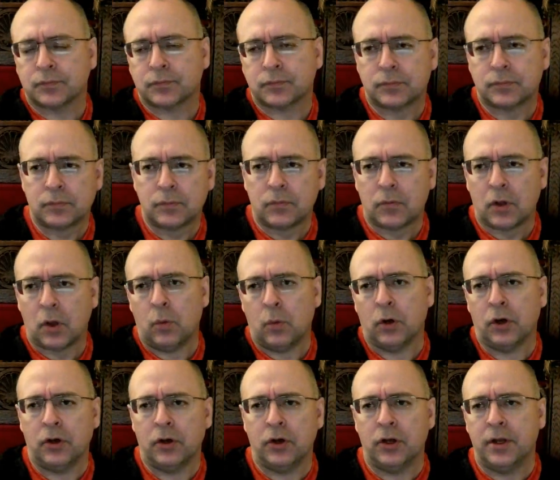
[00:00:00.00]
were
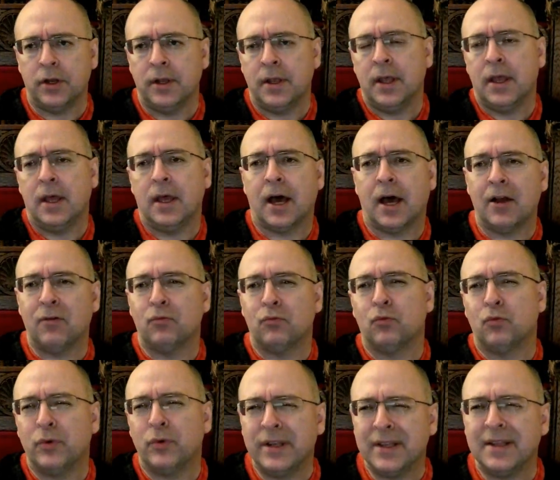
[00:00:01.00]
good. I
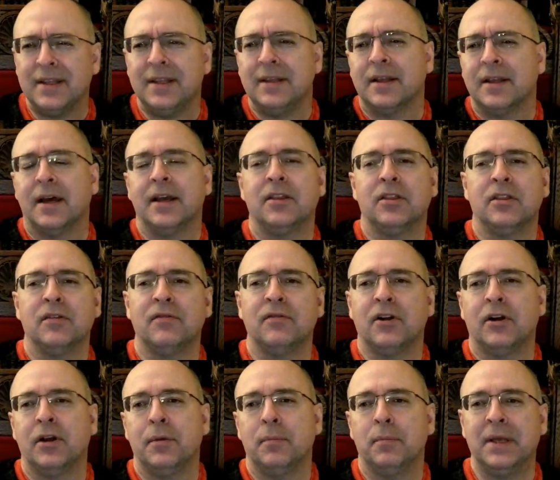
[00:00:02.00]
really liked the very
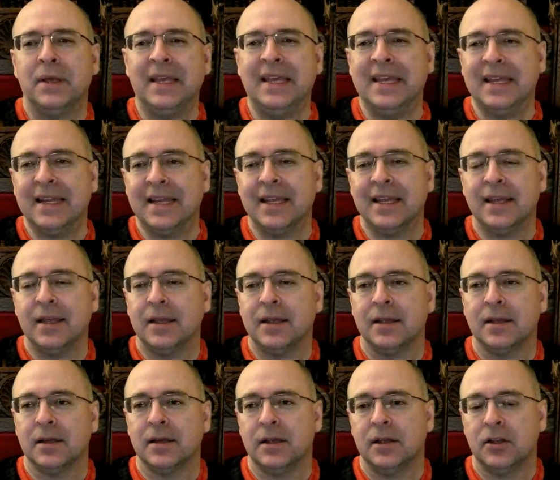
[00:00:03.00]
beginning,
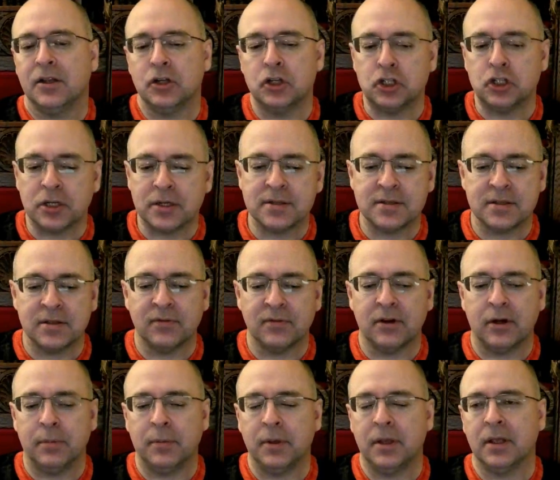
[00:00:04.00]
just the very
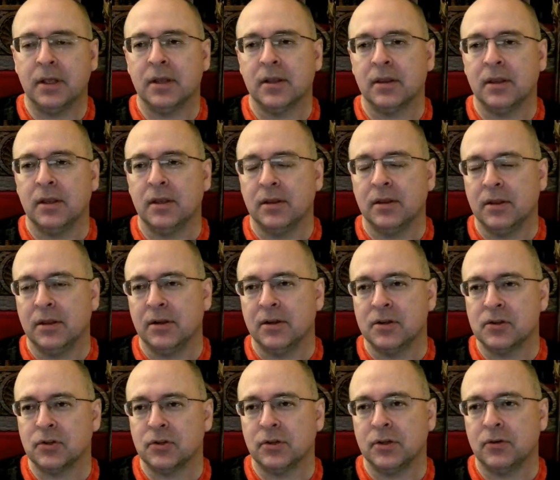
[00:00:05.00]
beginning, the initial
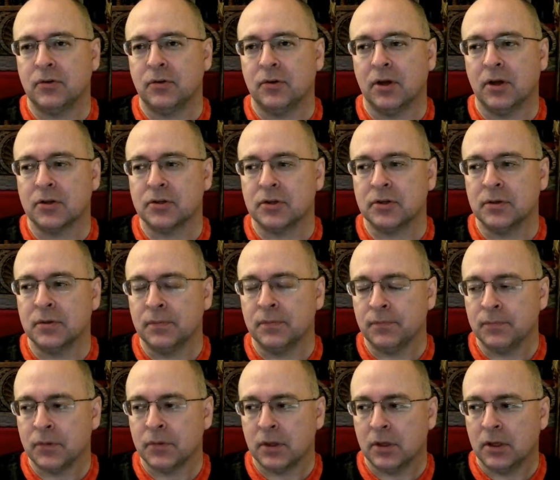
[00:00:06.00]
introduction
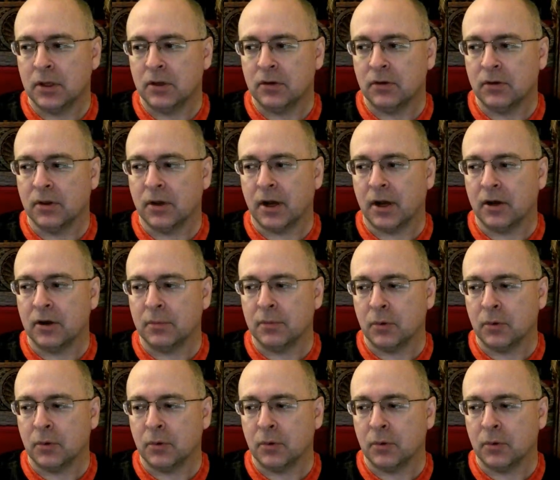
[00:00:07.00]
to the Ironborn.